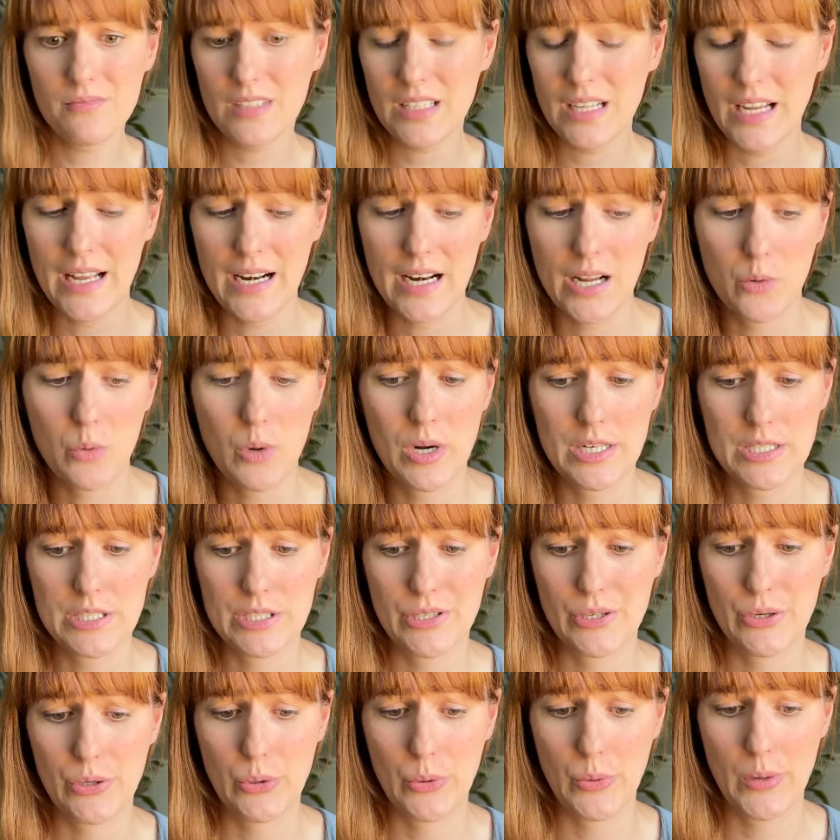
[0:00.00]
and I want it to
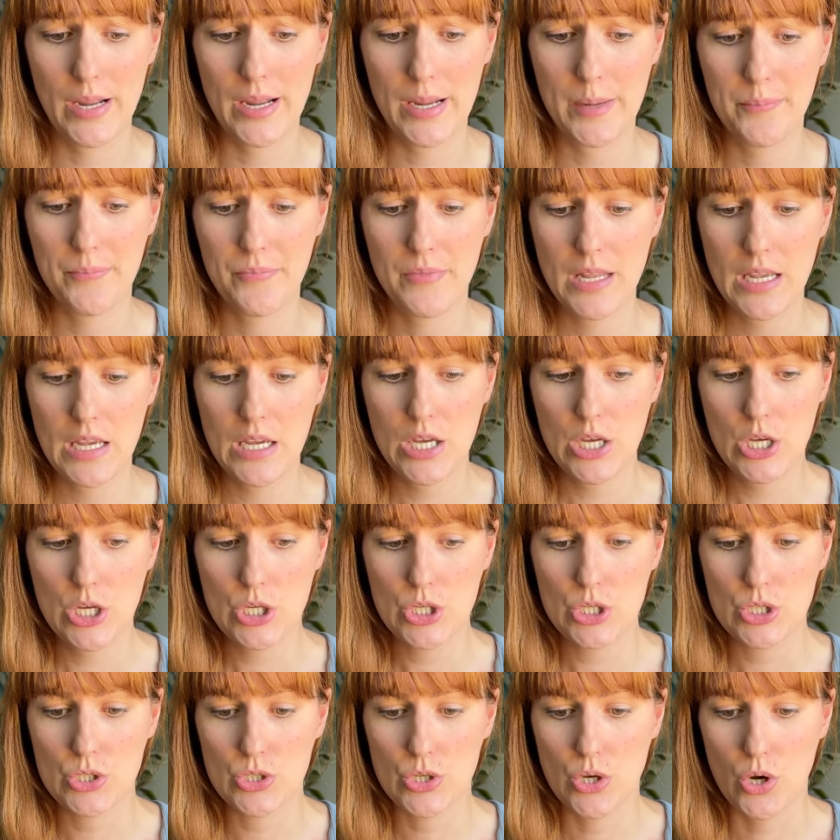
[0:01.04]
go away.
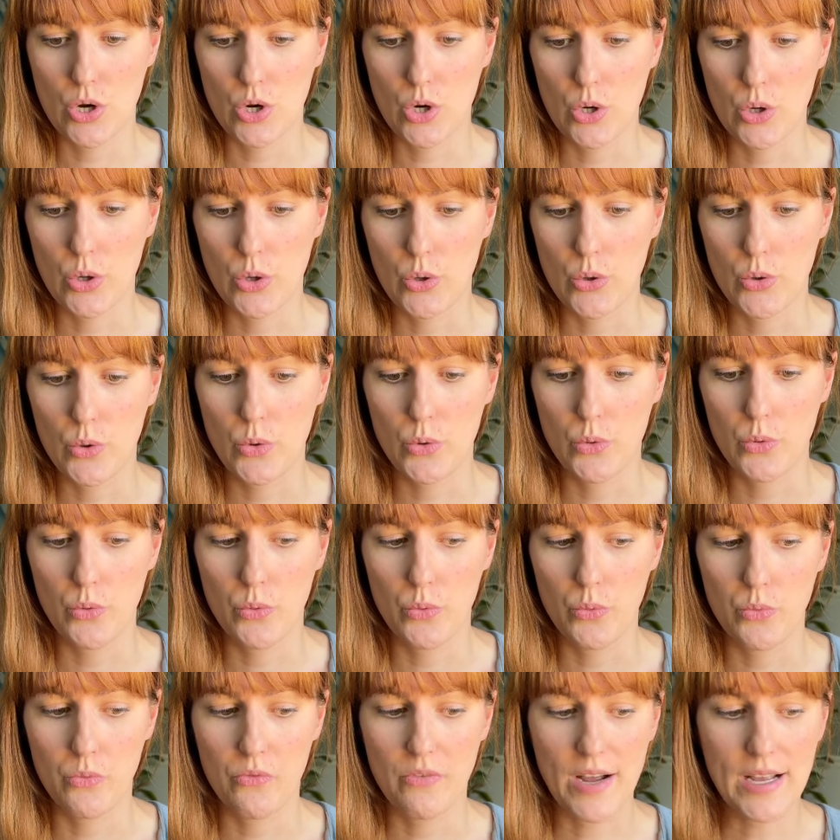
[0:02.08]

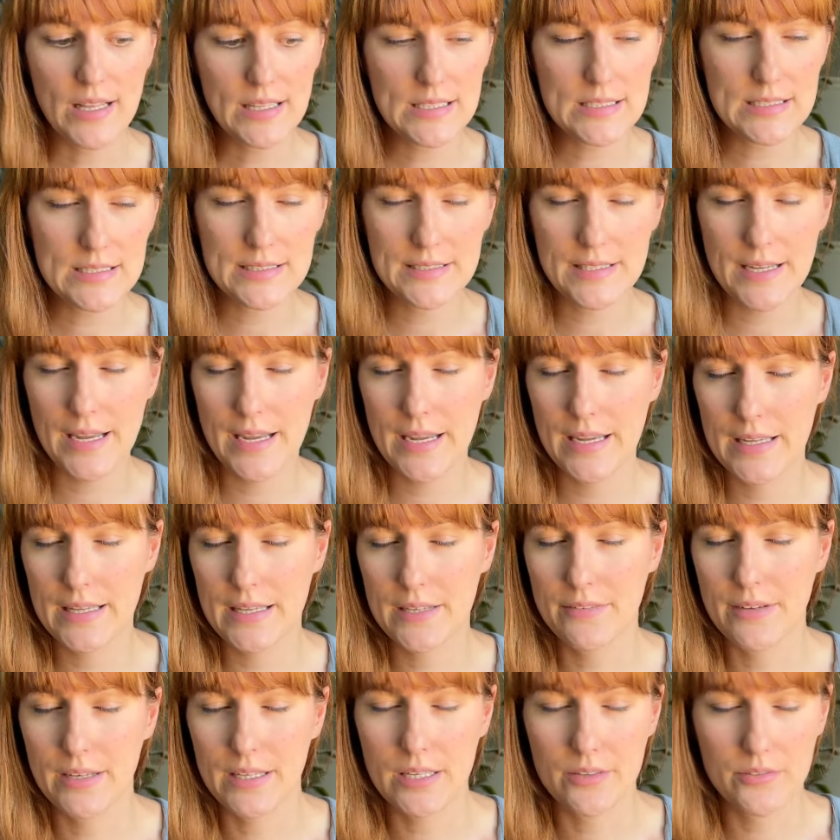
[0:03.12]
So Violet's saying
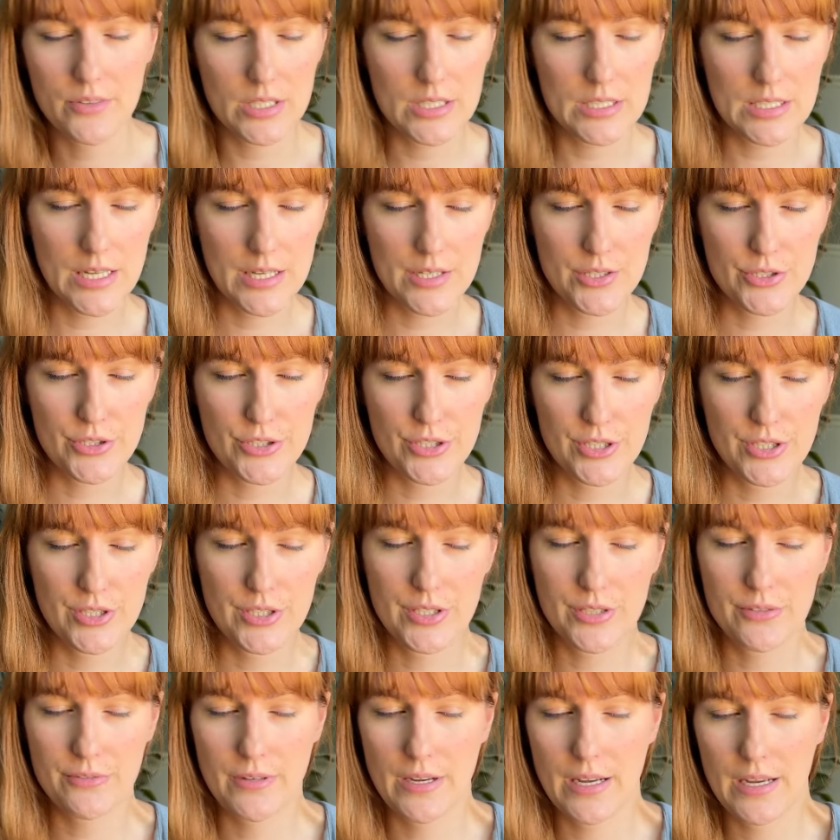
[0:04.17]
if I give it attention,
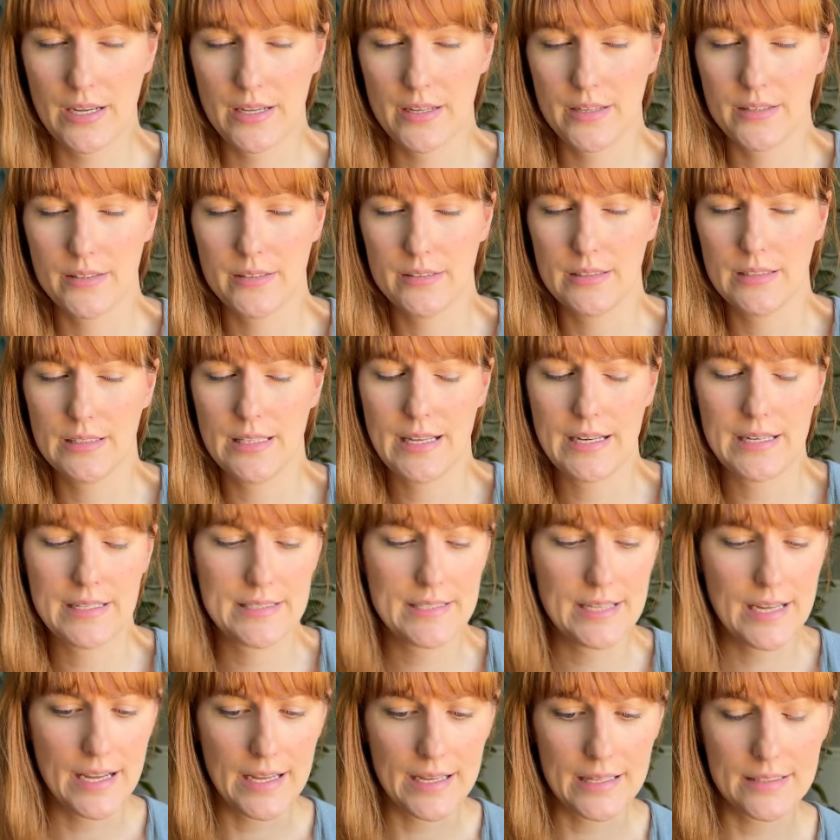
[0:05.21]
if I let it
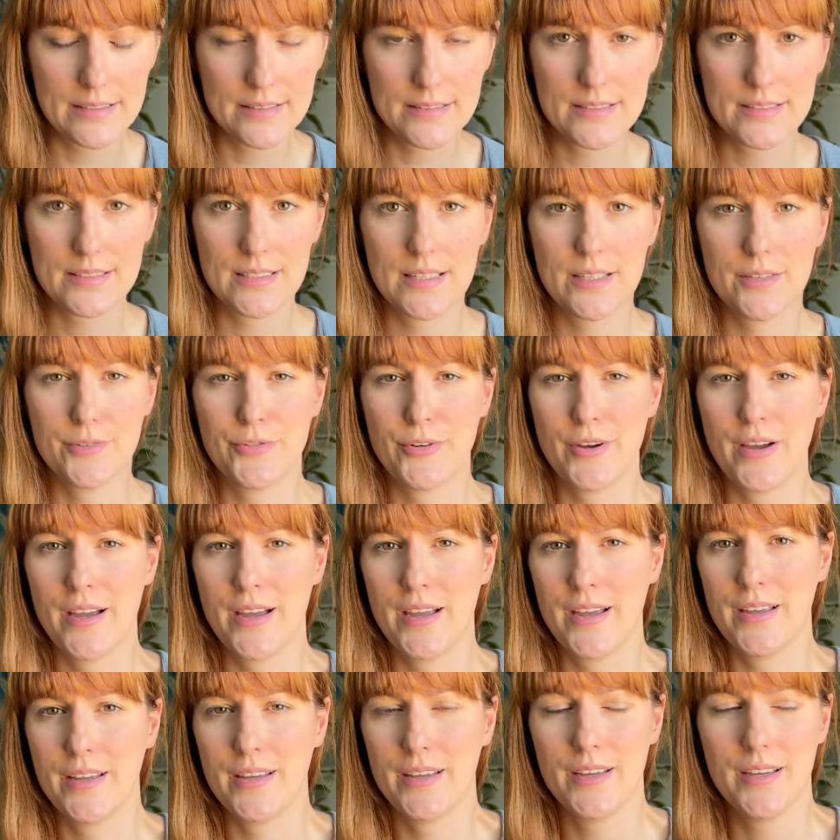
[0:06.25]
dance, if
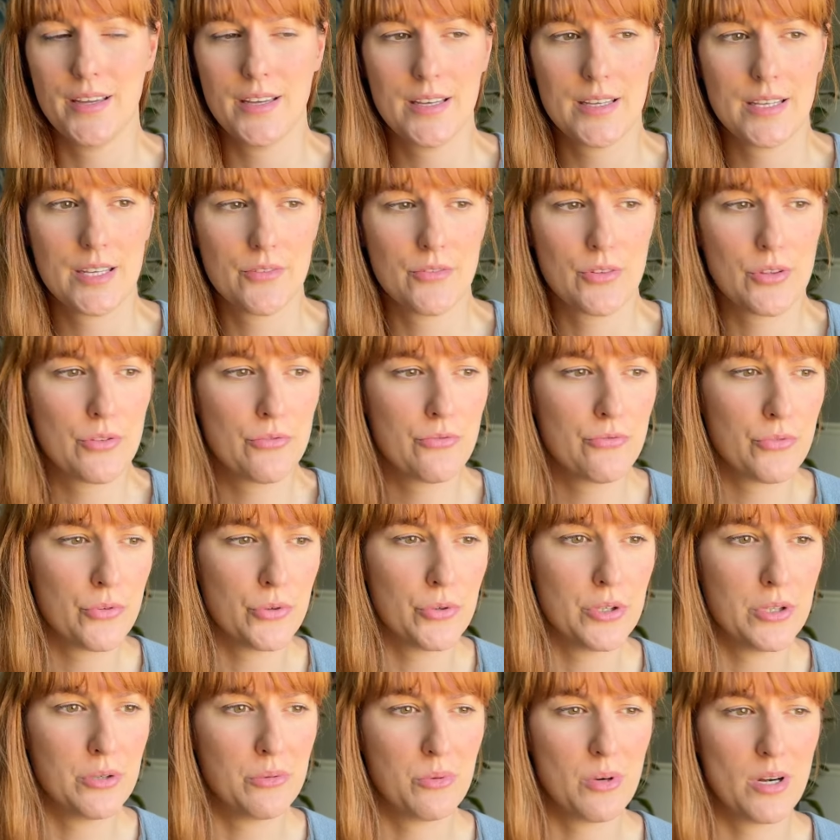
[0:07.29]
I give it the
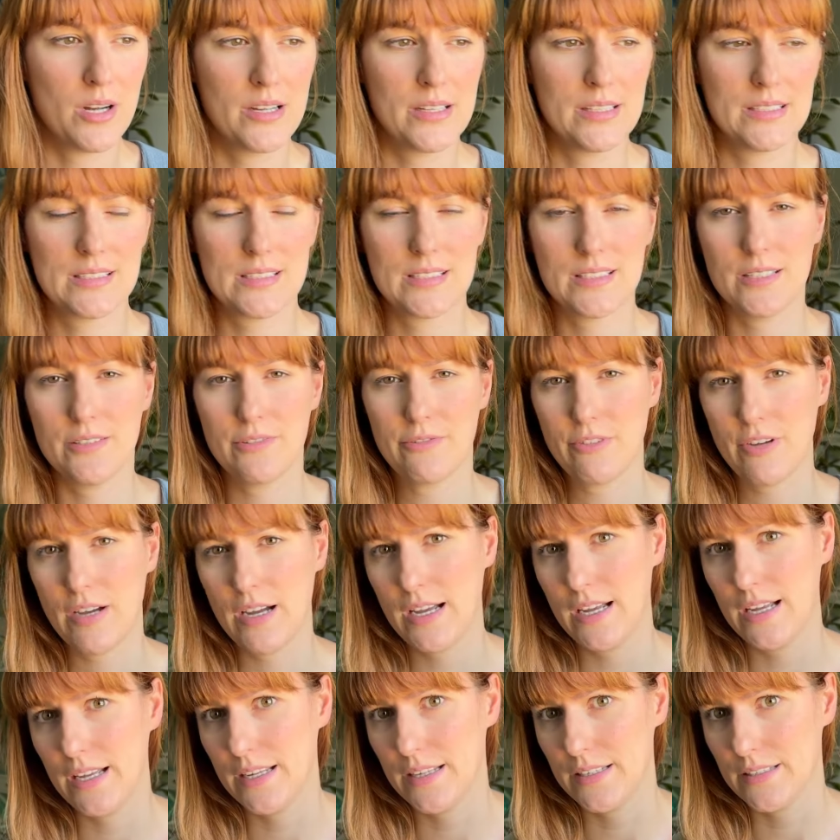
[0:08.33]
food it wants, if
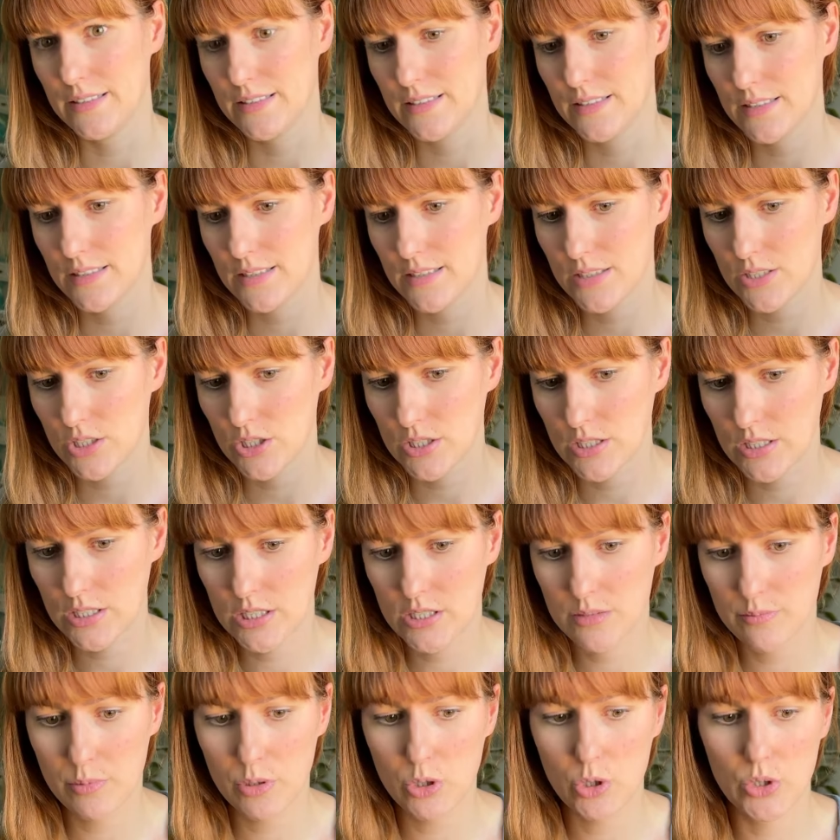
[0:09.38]
I just
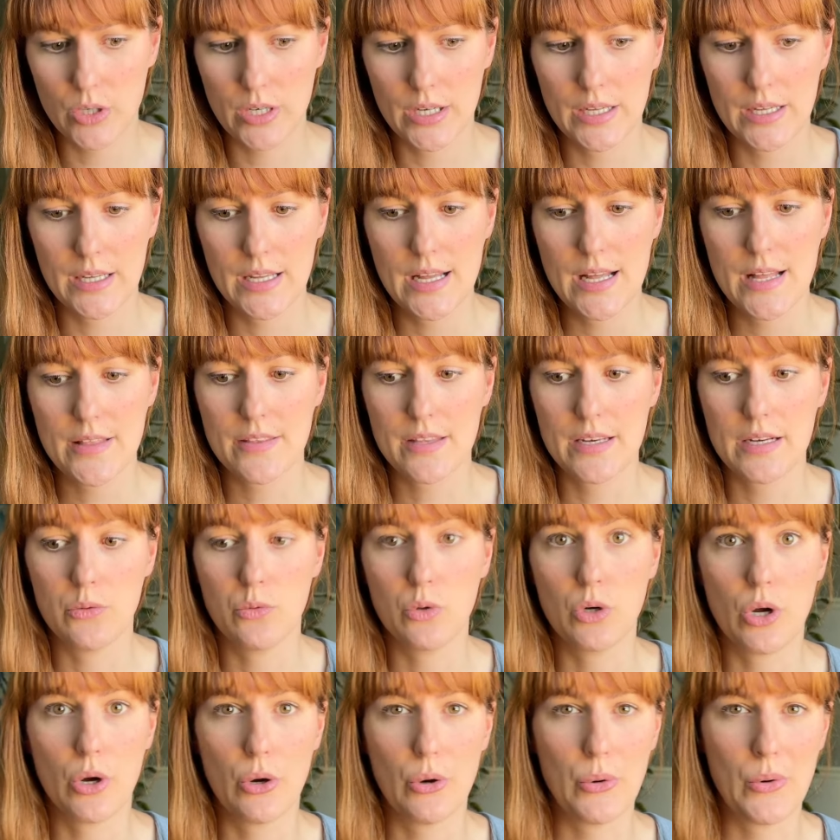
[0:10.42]
explore it, then it will
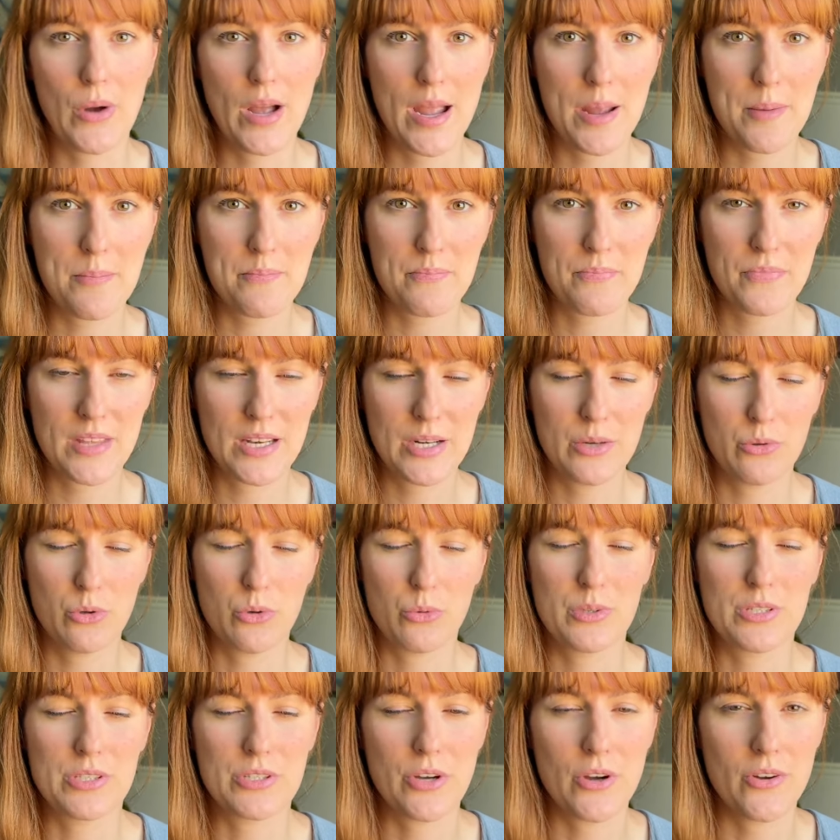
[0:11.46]
go away. Then it will
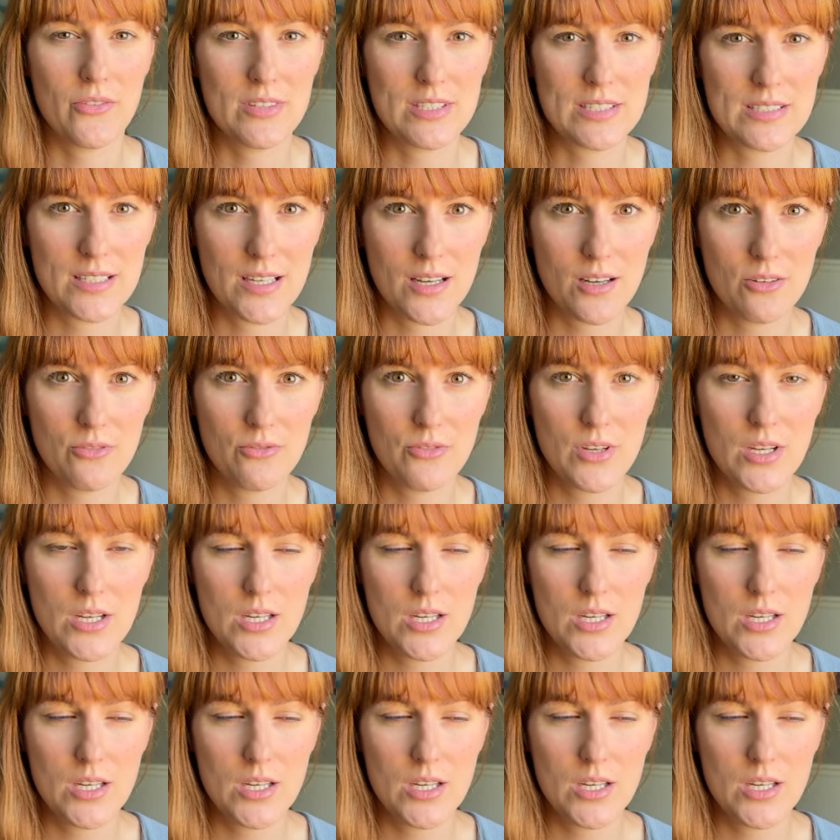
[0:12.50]
resolve itself.